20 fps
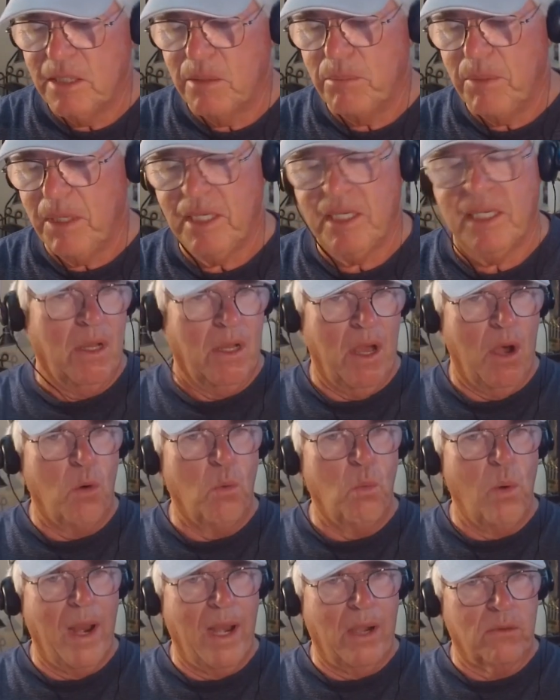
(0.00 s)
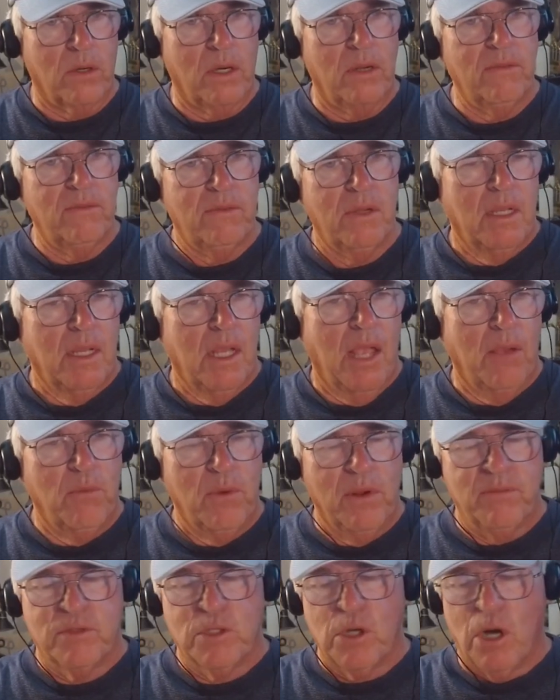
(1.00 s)
to be aware of, and
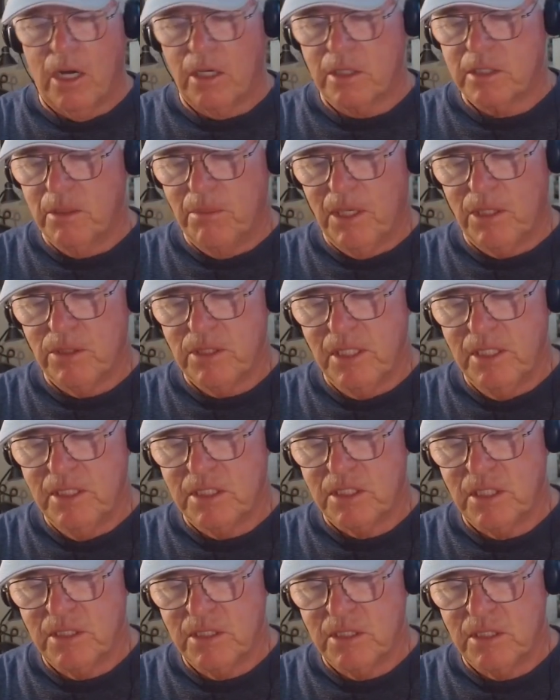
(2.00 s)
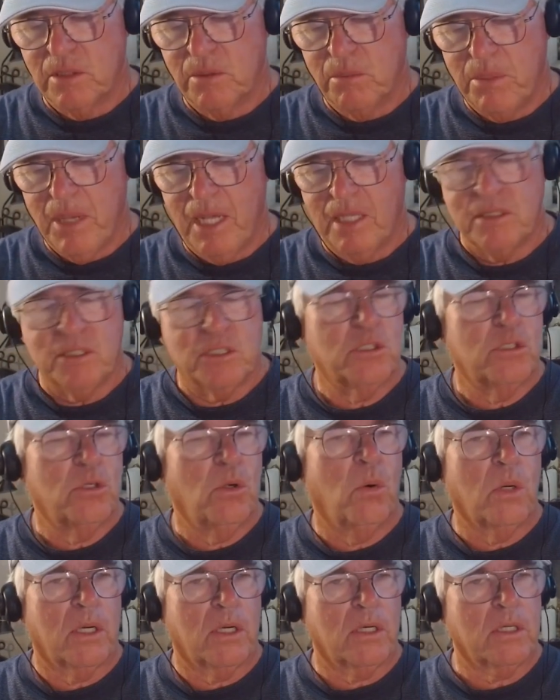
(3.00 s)
we've talked about these things in the past,
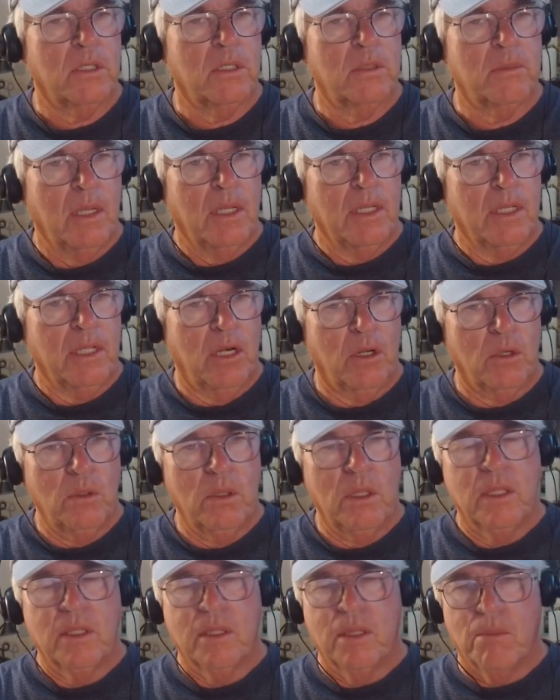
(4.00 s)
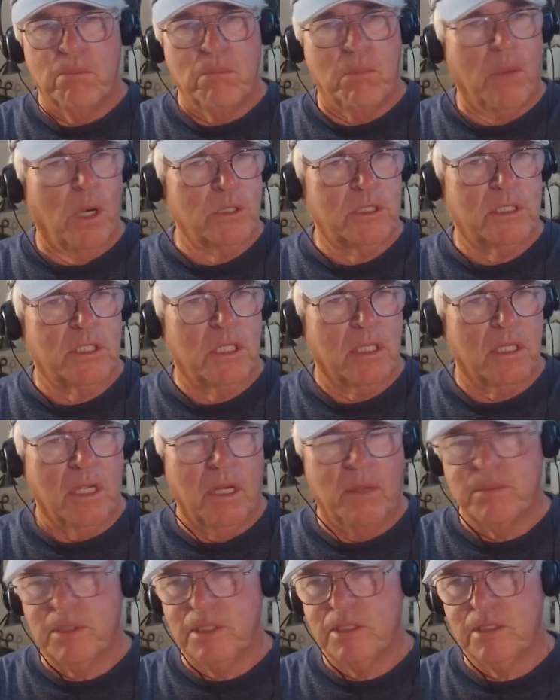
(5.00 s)
torque. Most of the
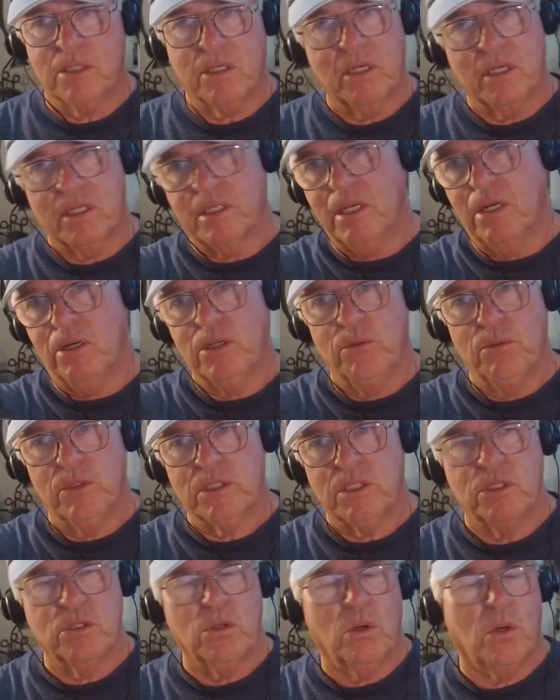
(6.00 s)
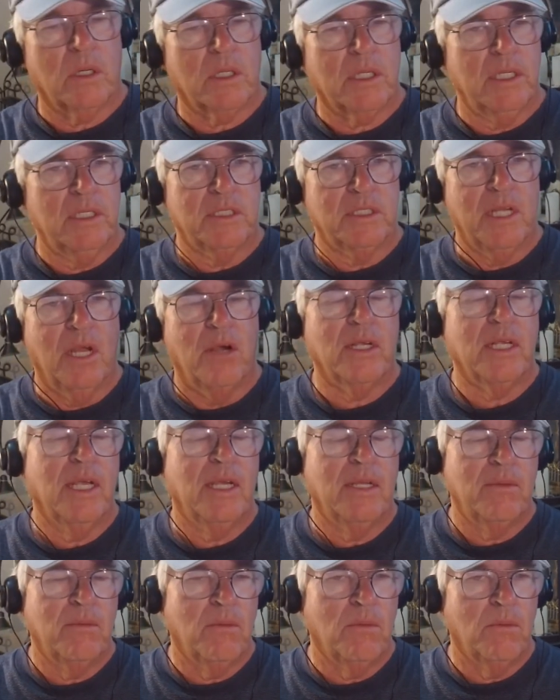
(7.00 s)
companies are going to tell you what the torque is. Now,
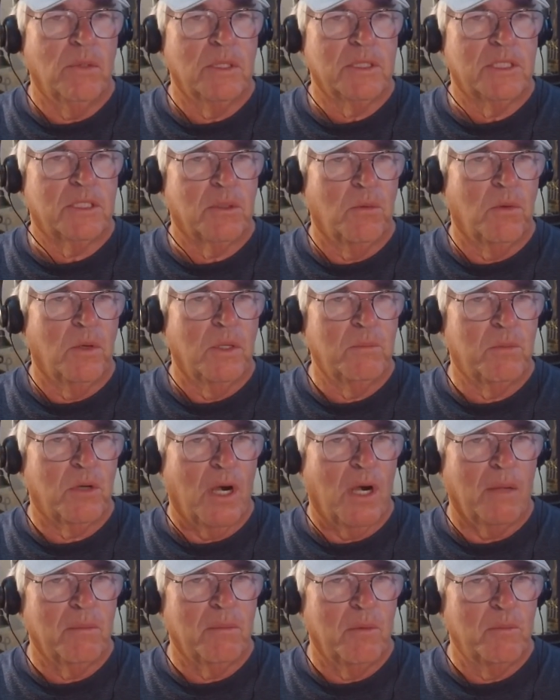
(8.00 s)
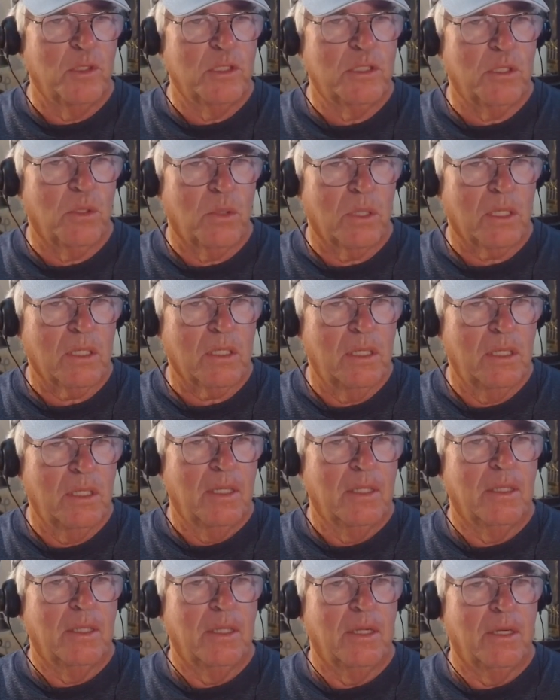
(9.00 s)
again, what's the one problem with torque?
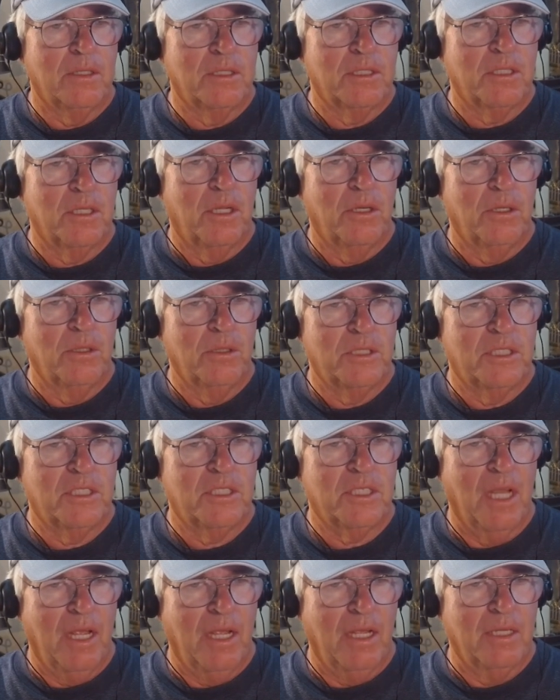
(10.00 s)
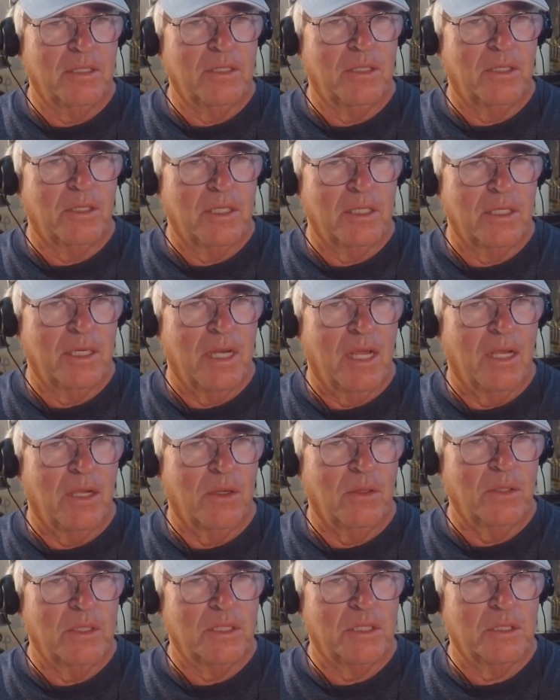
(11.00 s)
There's no standard in
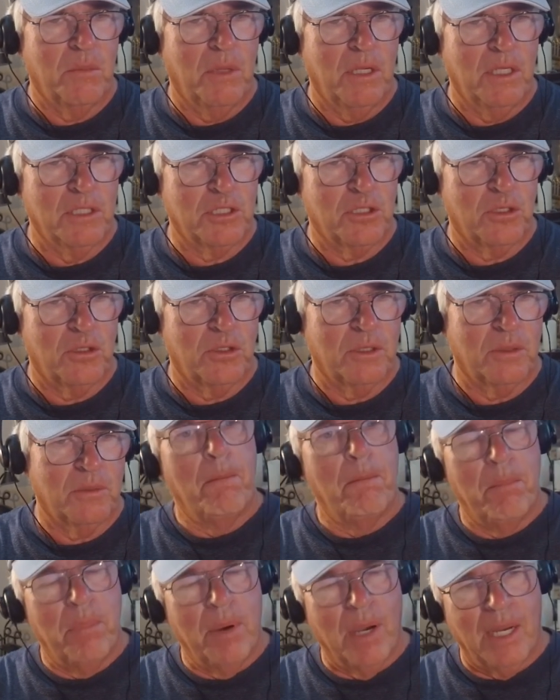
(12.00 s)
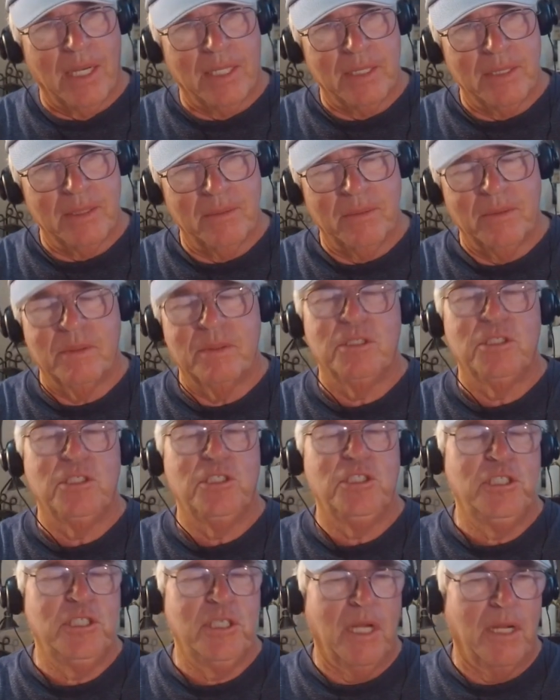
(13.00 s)
how it's measured. But
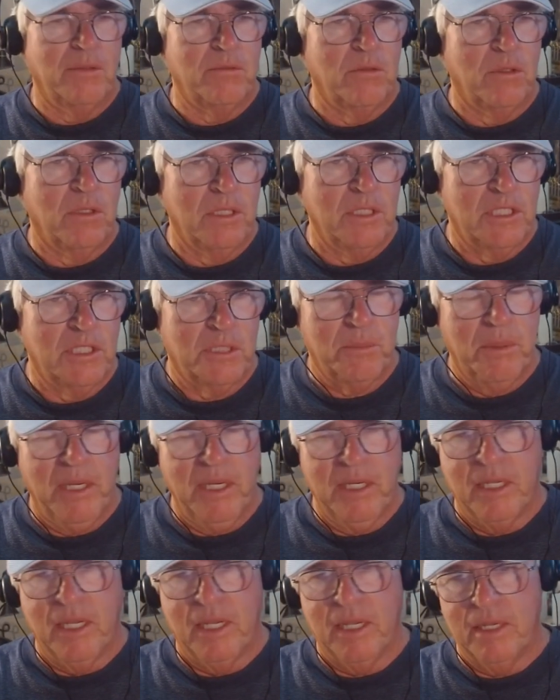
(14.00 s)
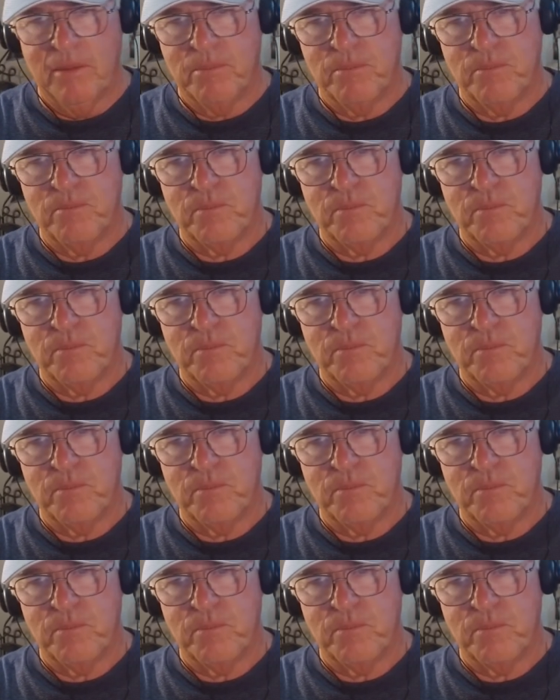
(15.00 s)
generally speaking,